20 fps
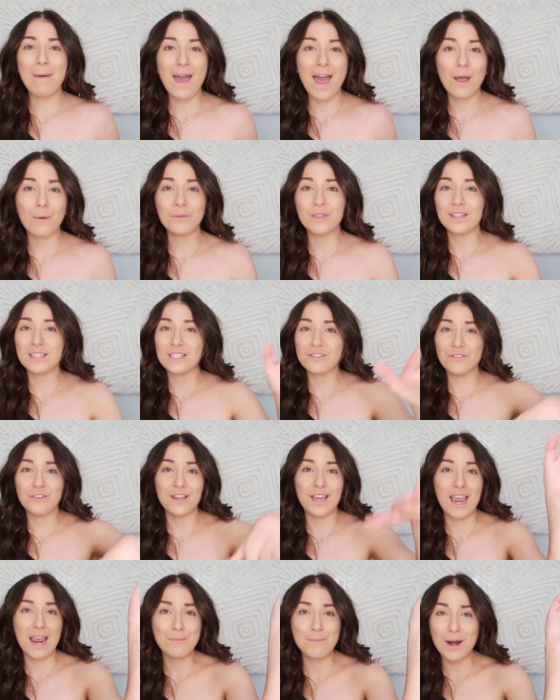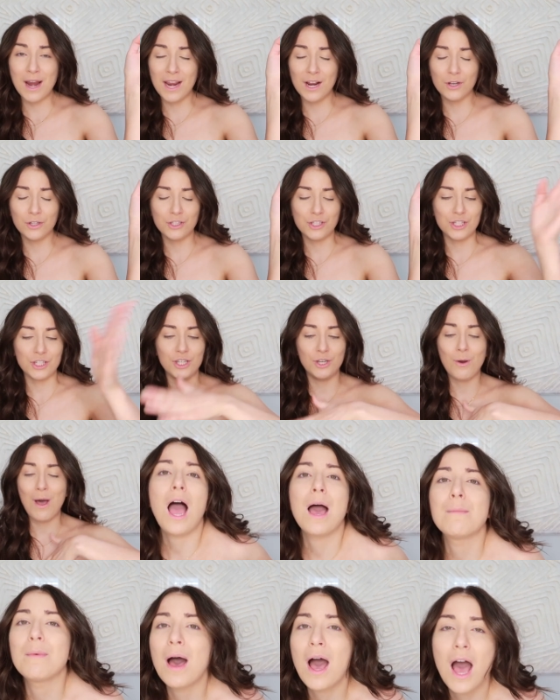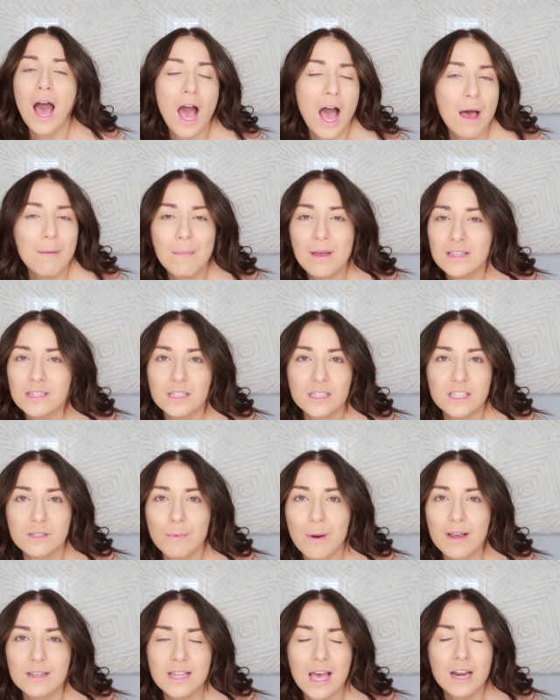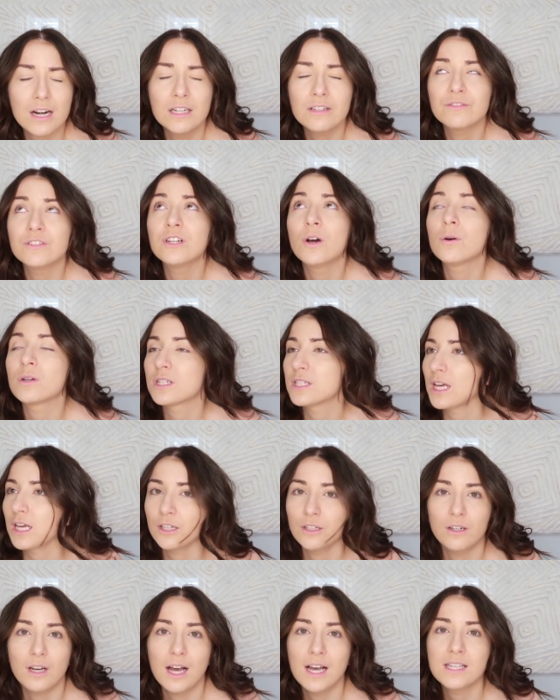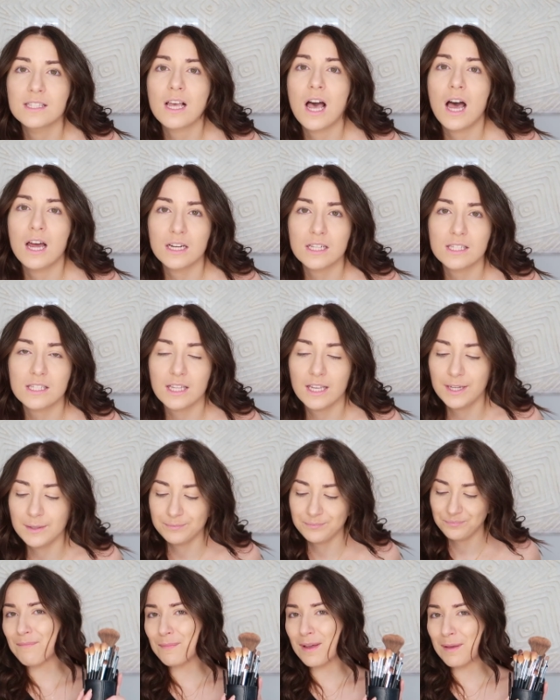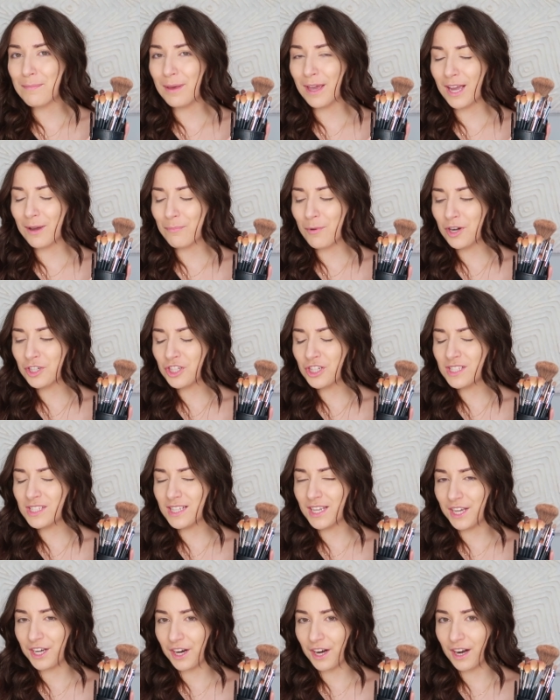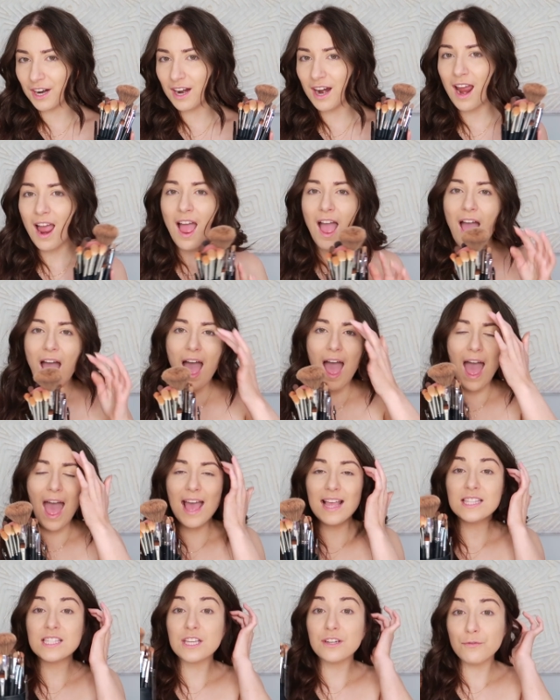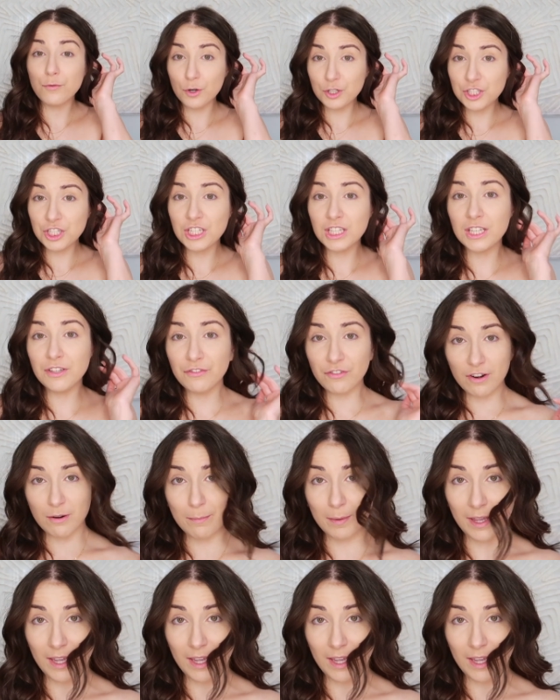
back with a different camera angle too. I'm a hot mess express. I don't even know what to tell you guys, honestly. I have my makeup brushes here. And unfortunately for